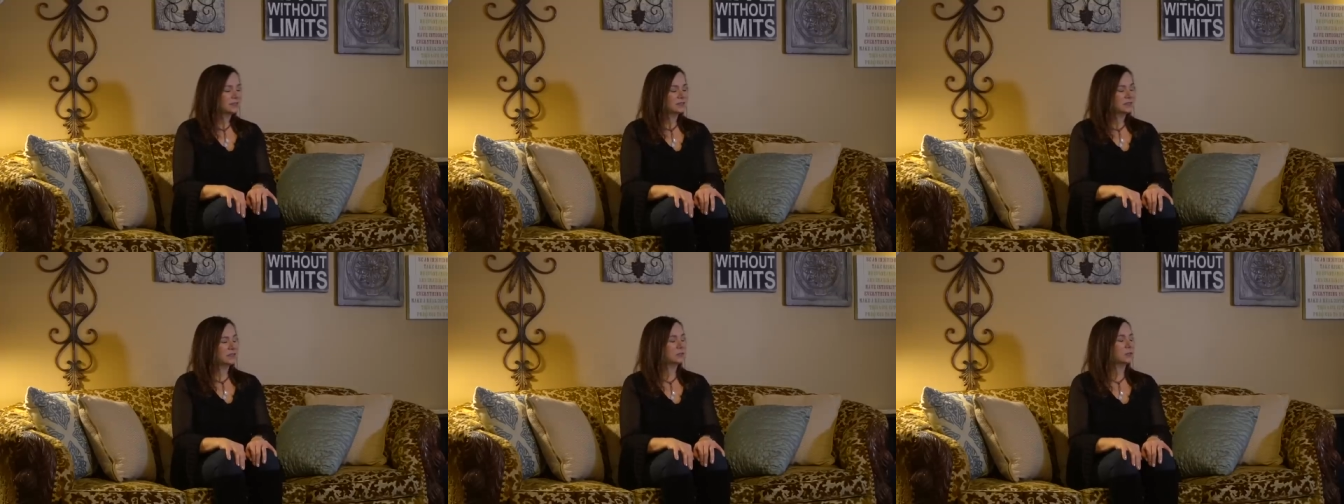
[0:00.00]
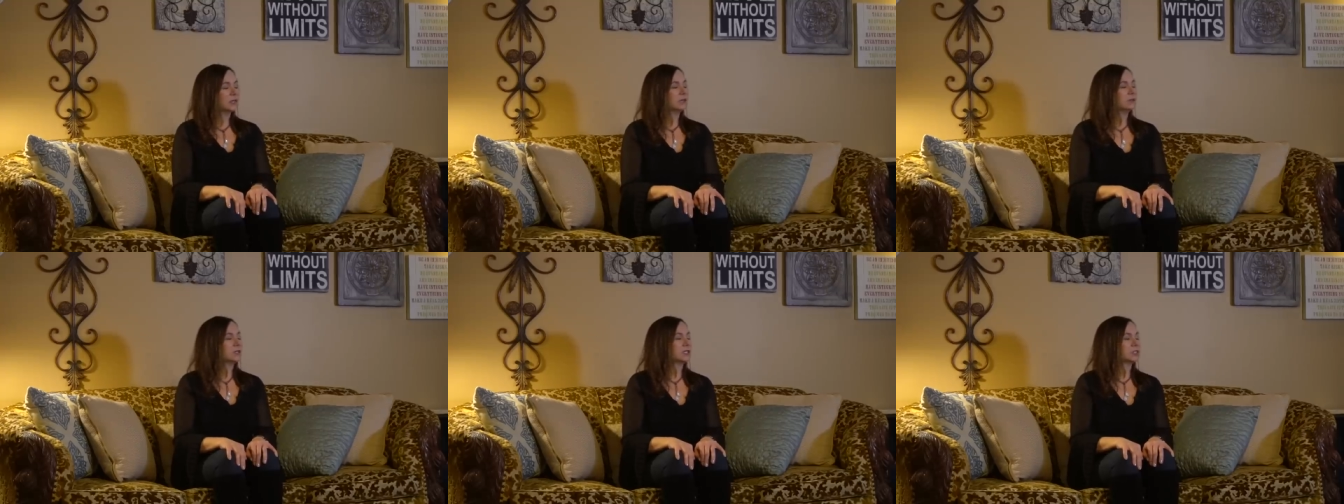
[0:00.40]
to what
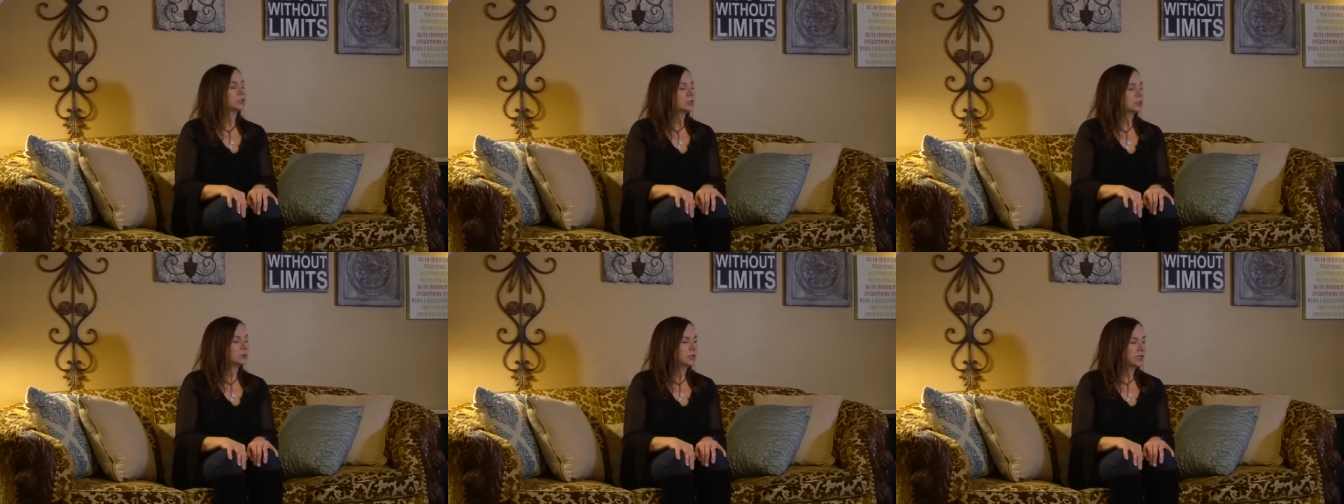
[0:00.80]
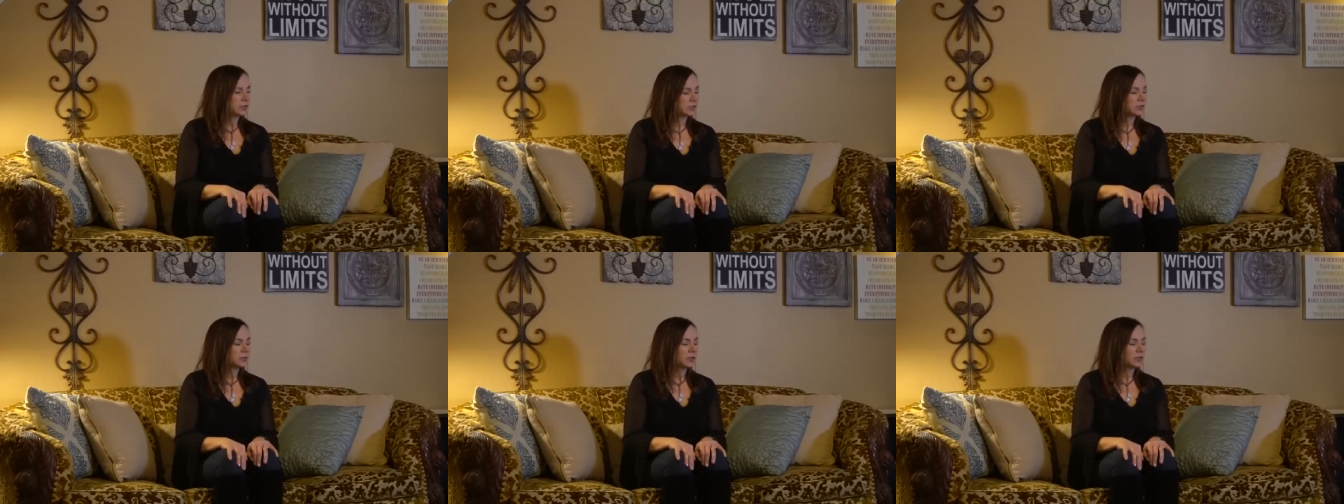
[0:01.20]
you wish to
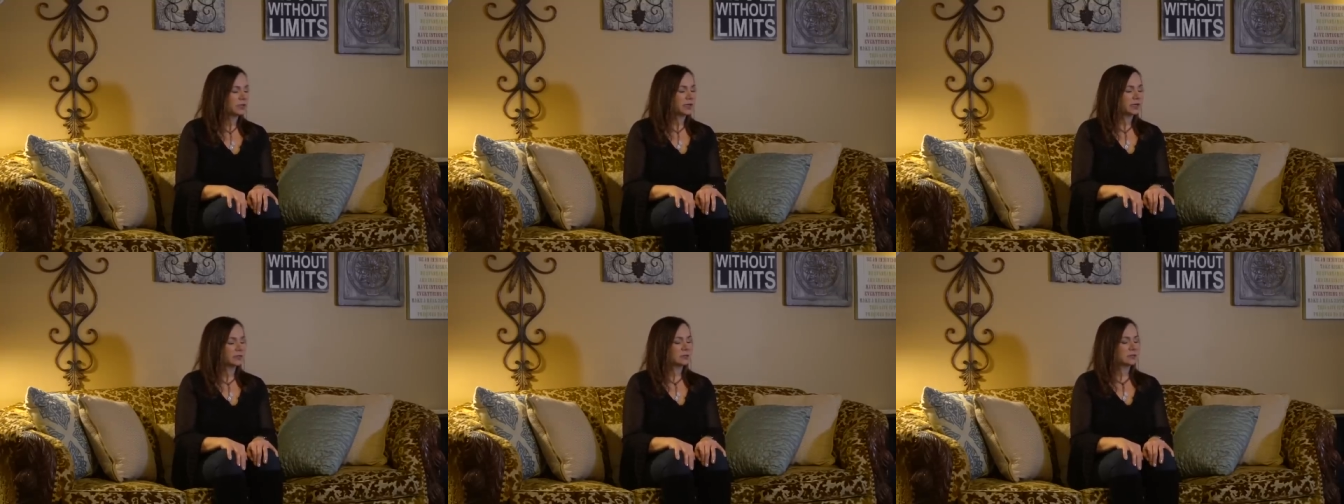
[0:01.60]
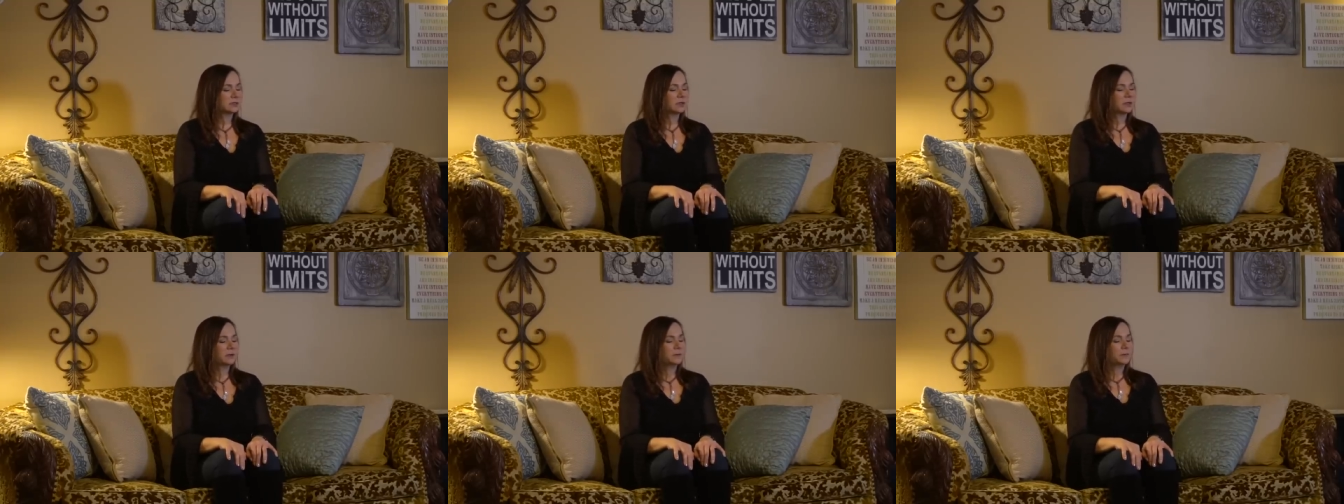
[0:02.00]
experience.
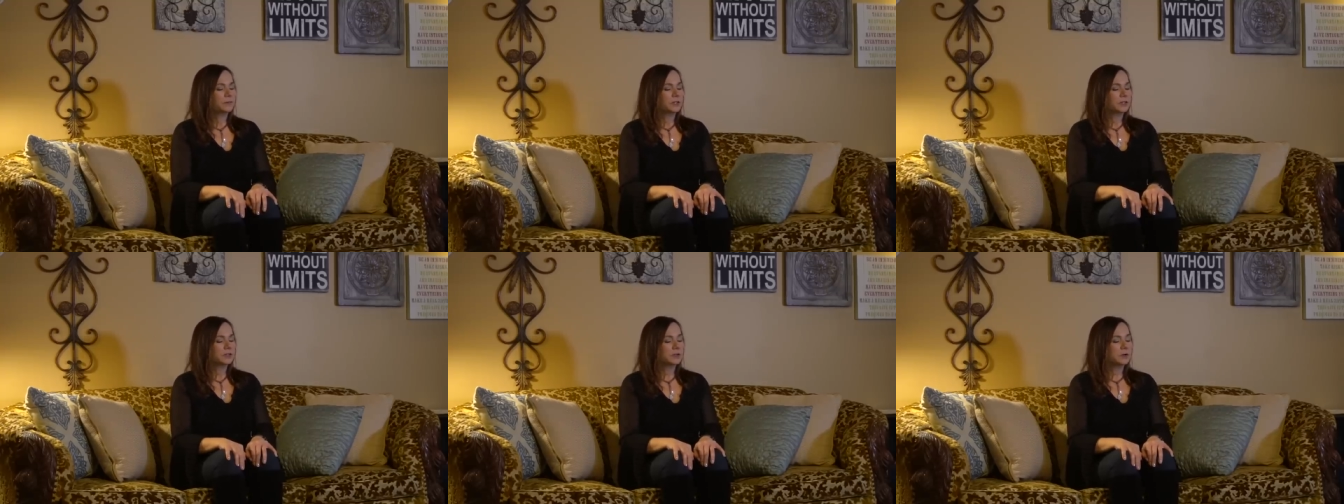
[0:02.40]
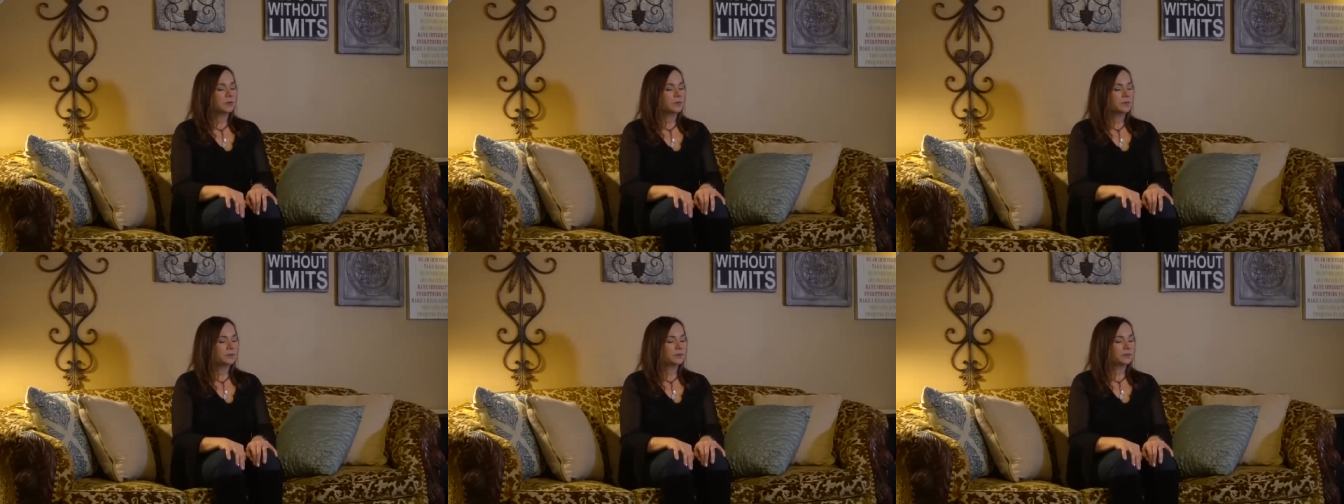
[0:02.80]

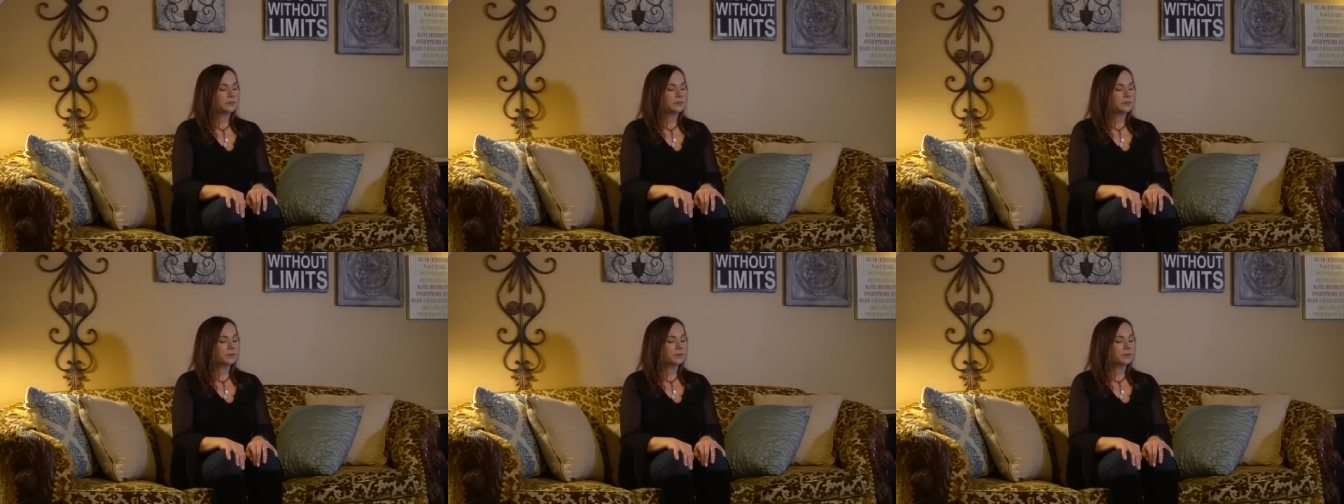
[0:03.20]
So